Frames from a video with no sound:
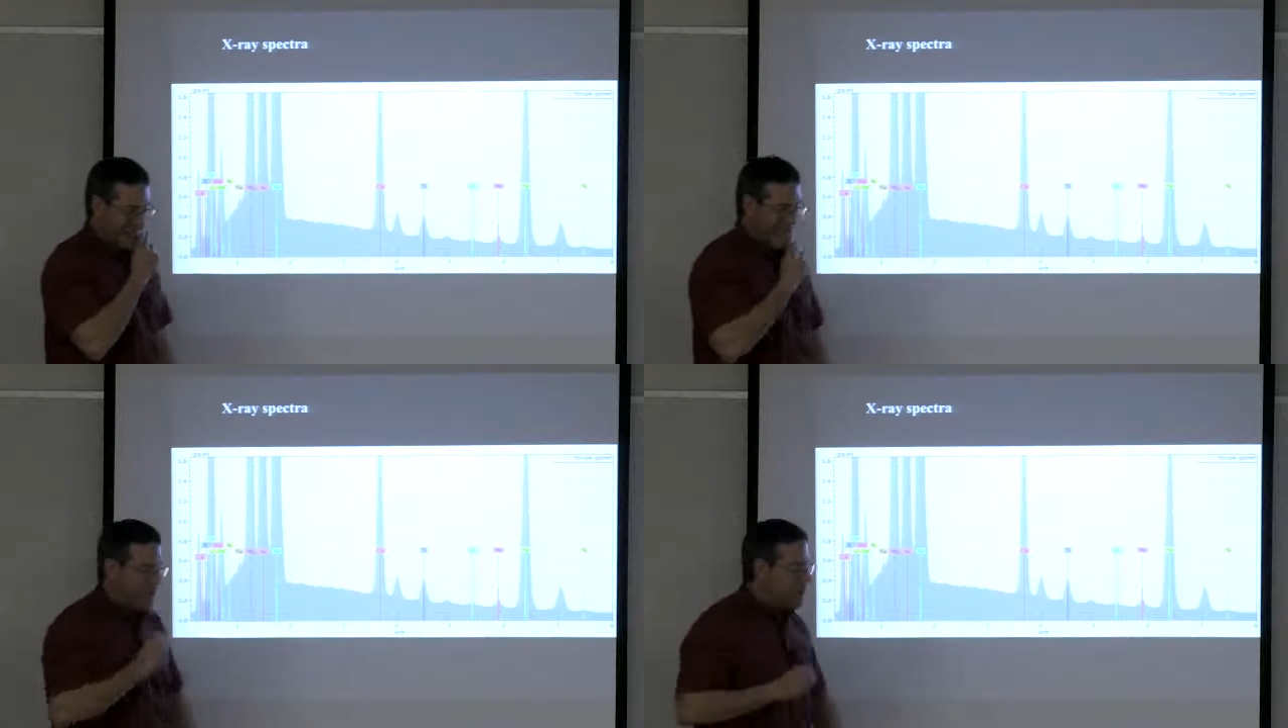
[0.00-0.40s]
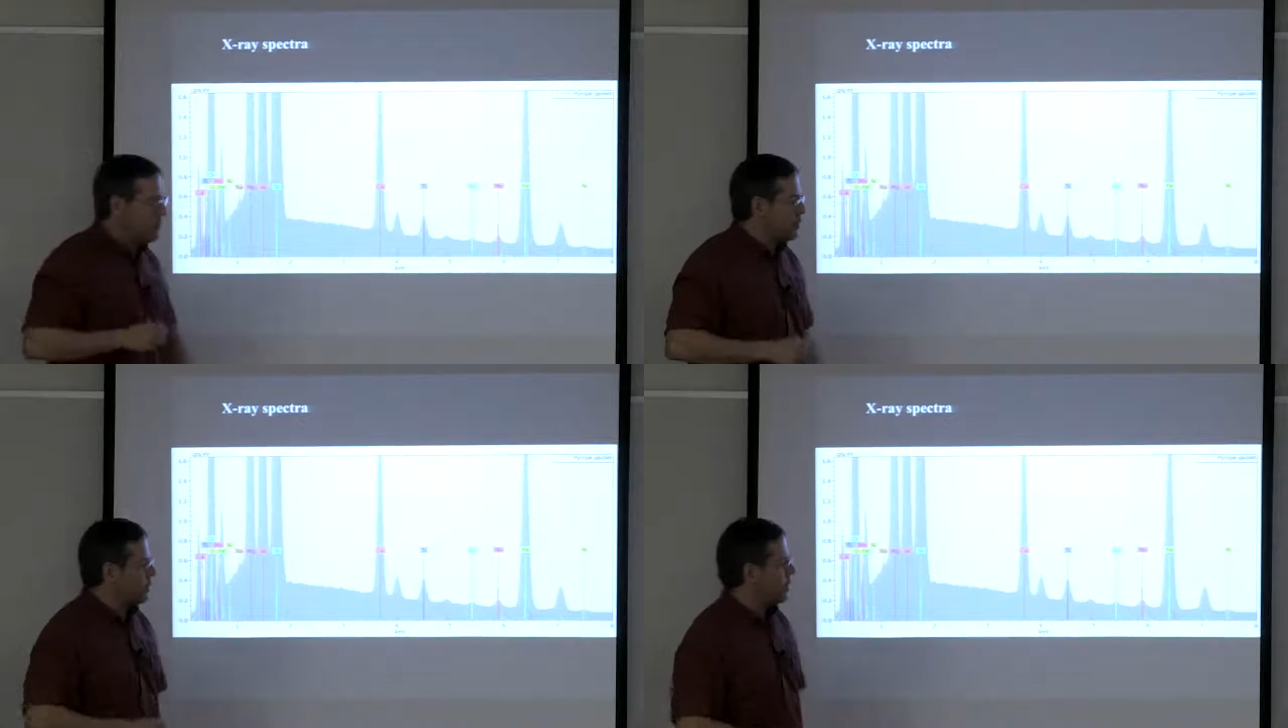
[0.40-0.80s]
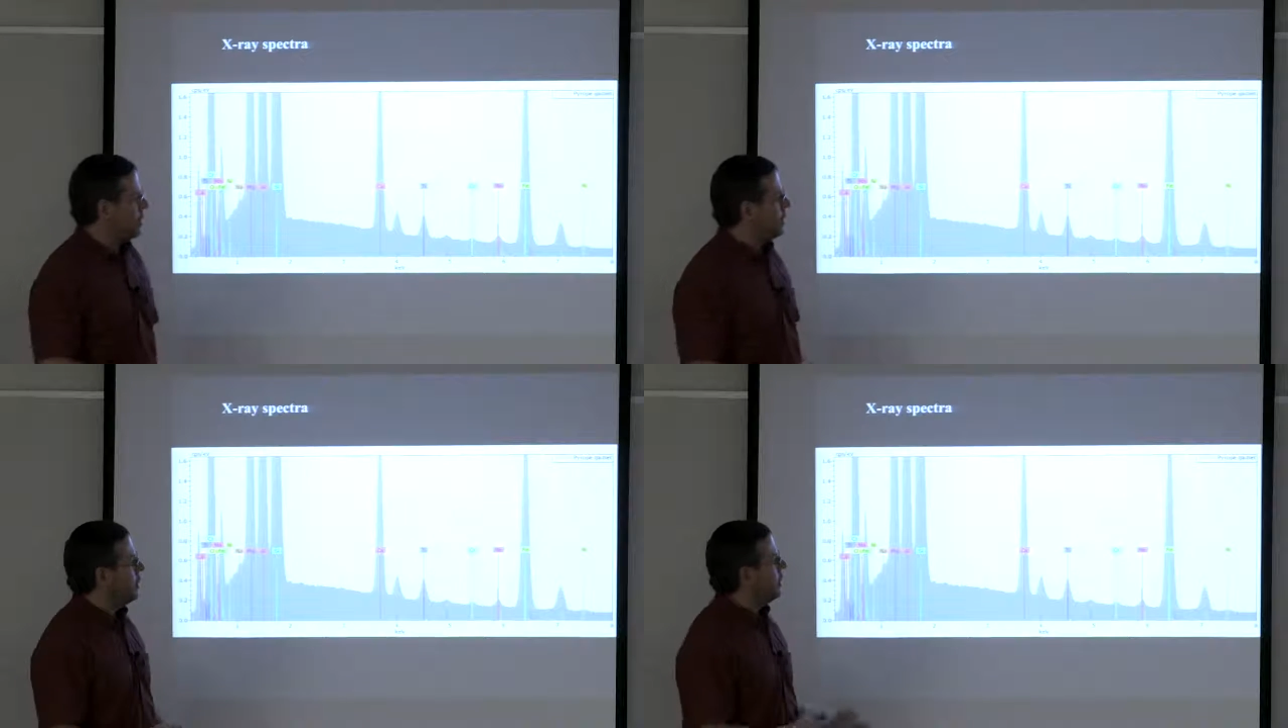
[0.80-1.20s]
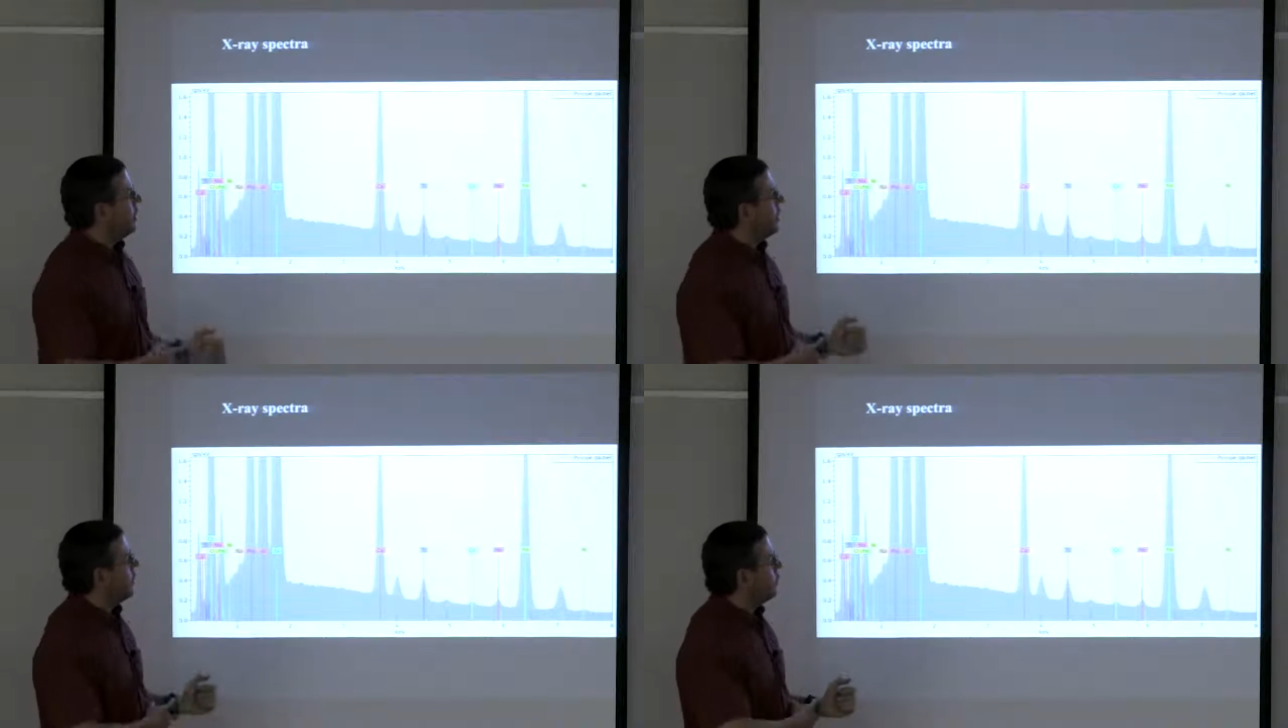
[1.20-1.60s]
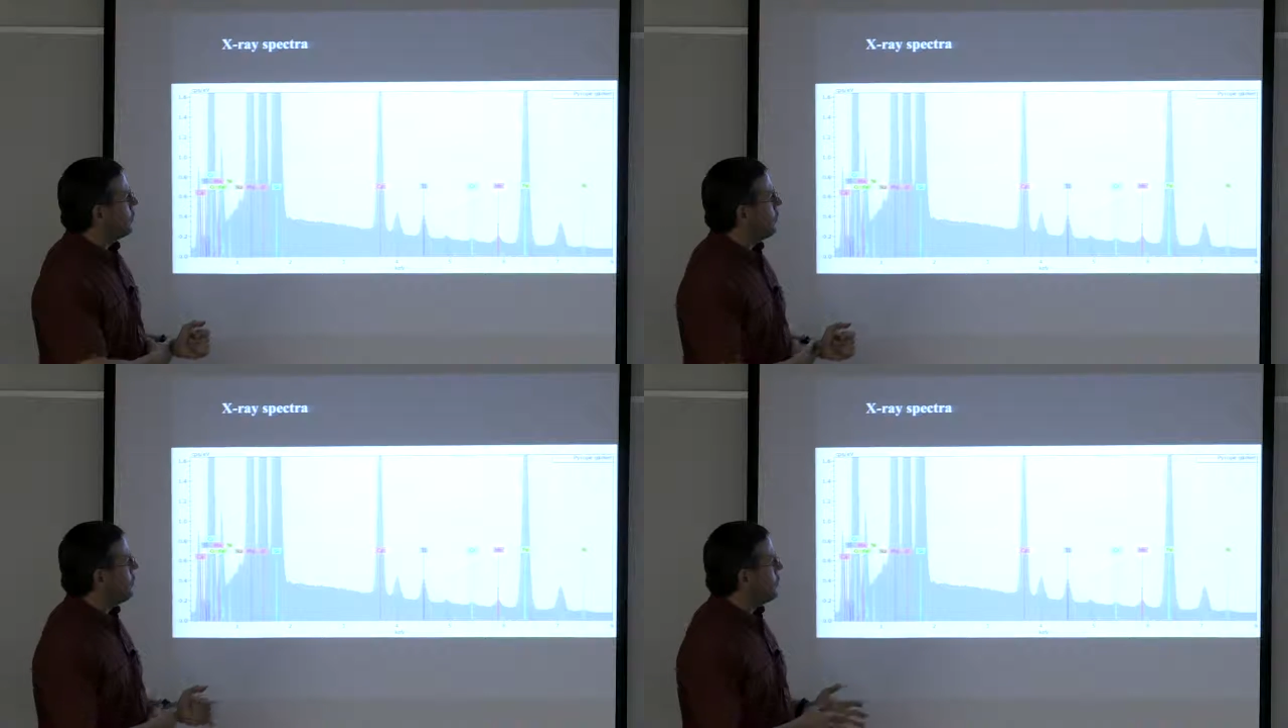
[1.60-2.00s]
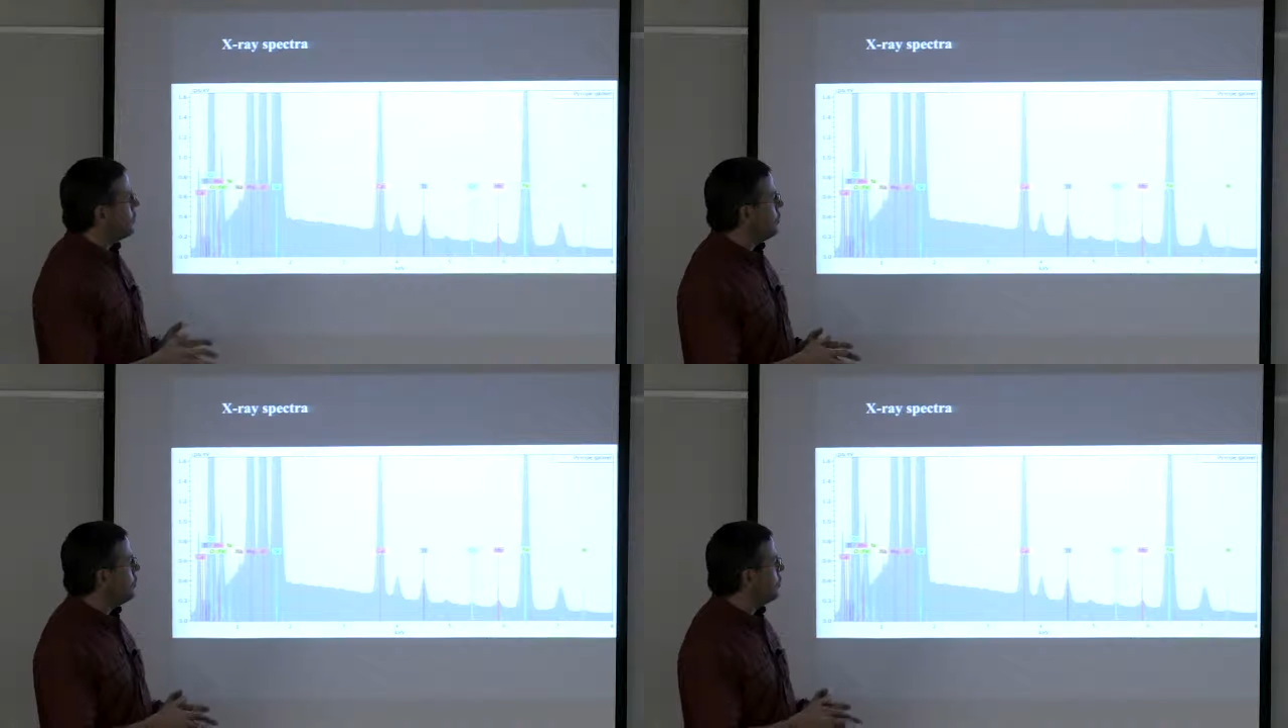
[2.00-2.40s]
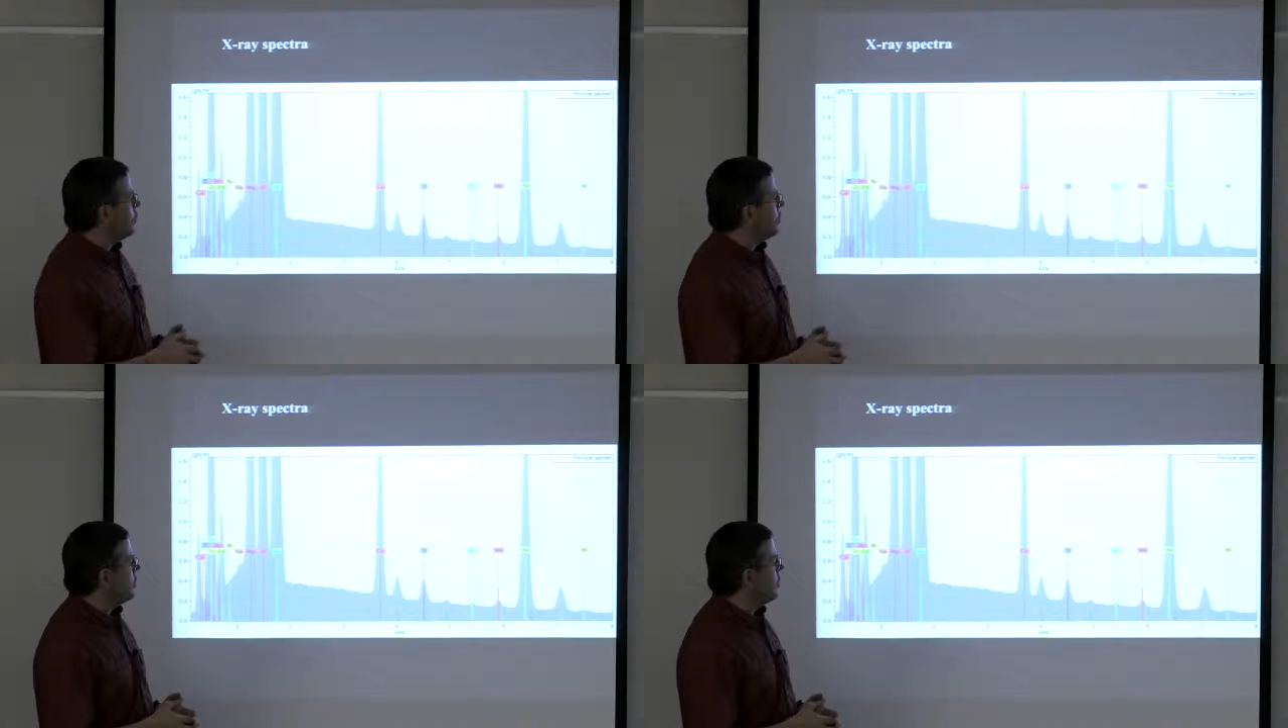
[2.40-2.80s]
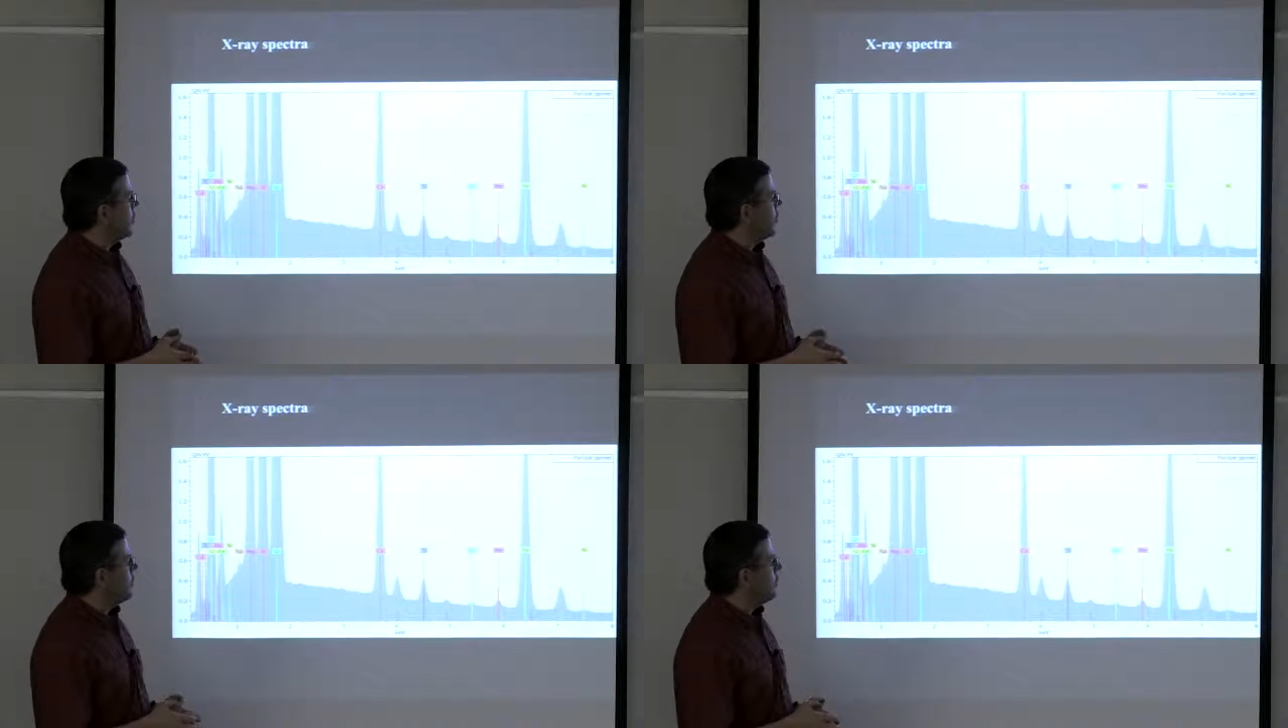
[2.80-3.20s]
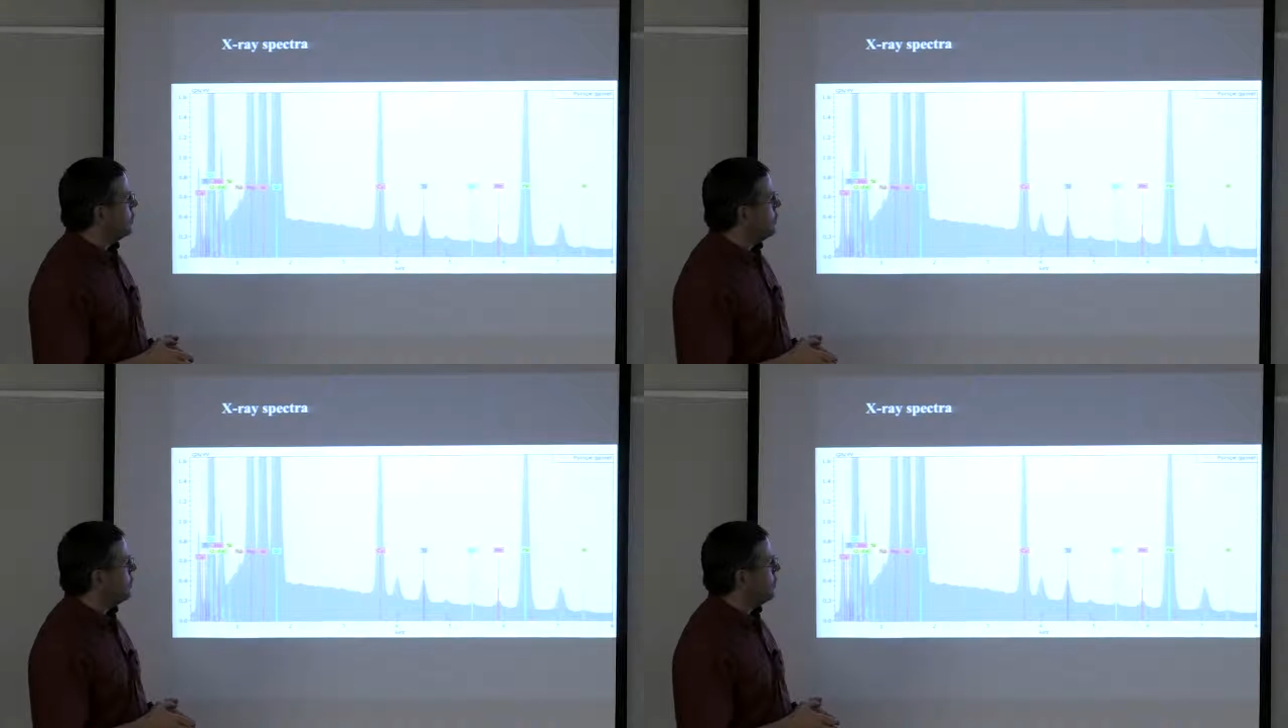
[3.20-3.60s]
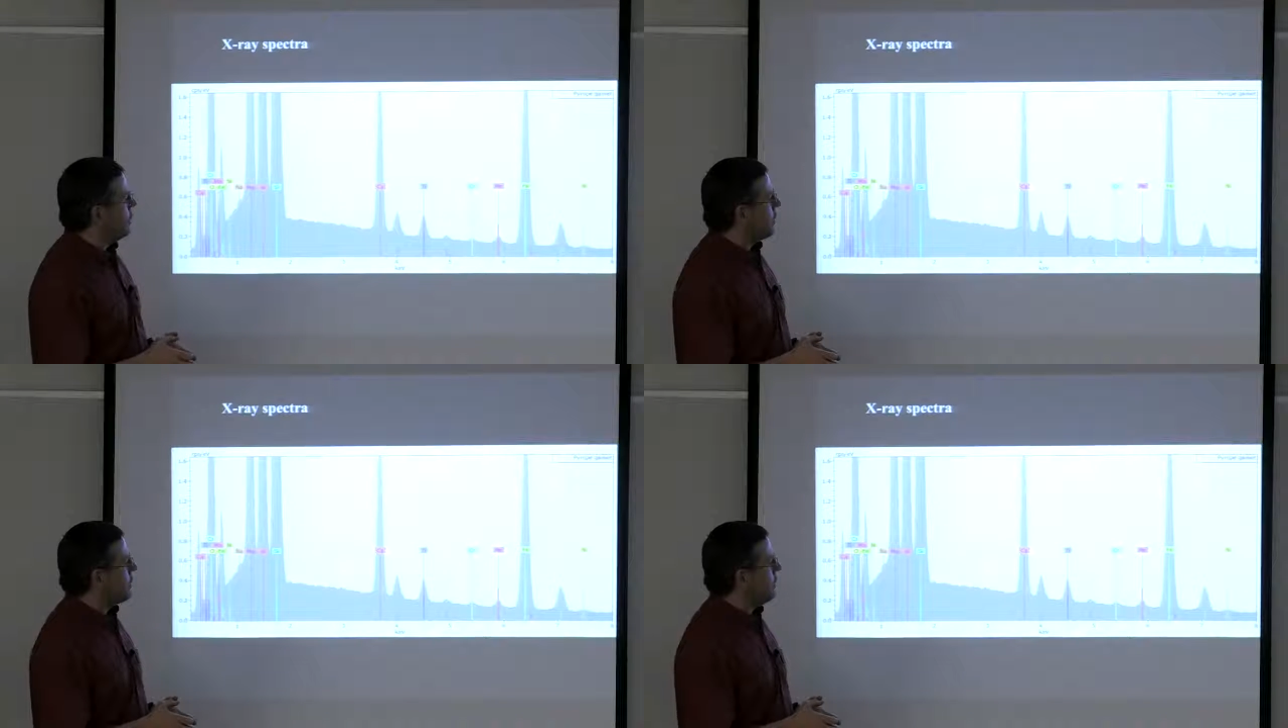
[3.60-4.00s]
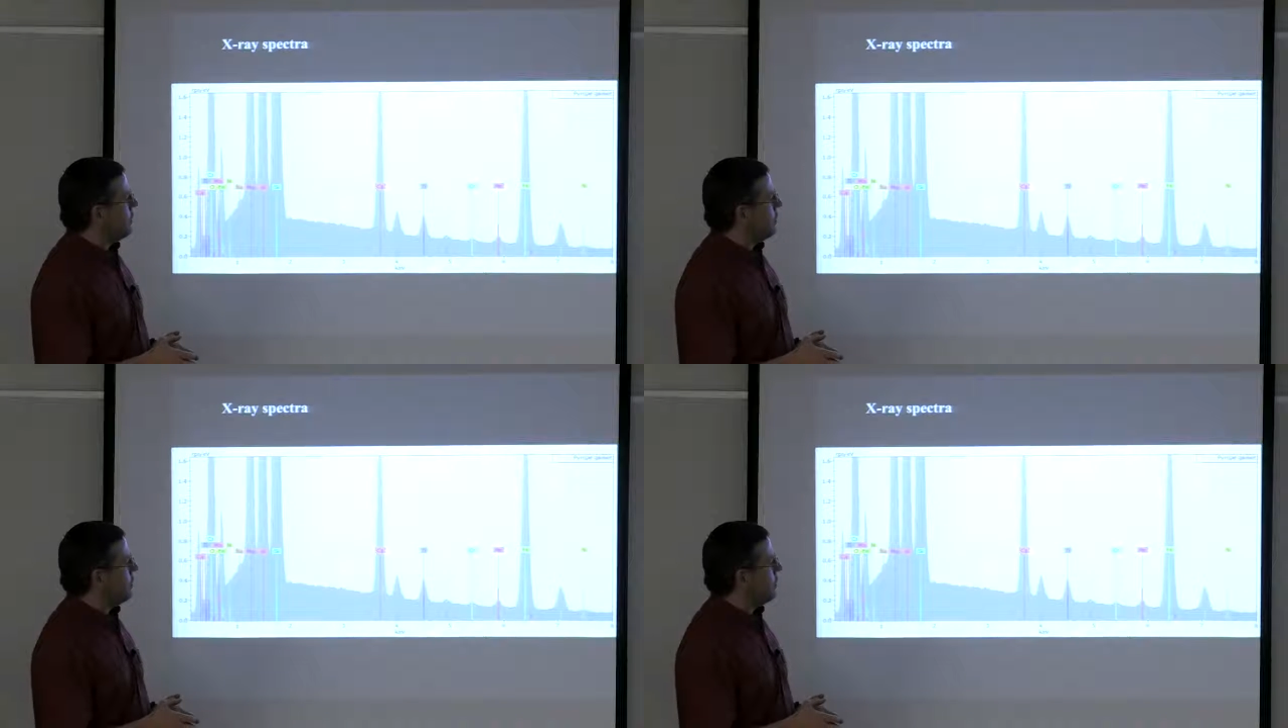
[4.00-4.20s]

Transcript: at chemistry, we're going to use that new detector that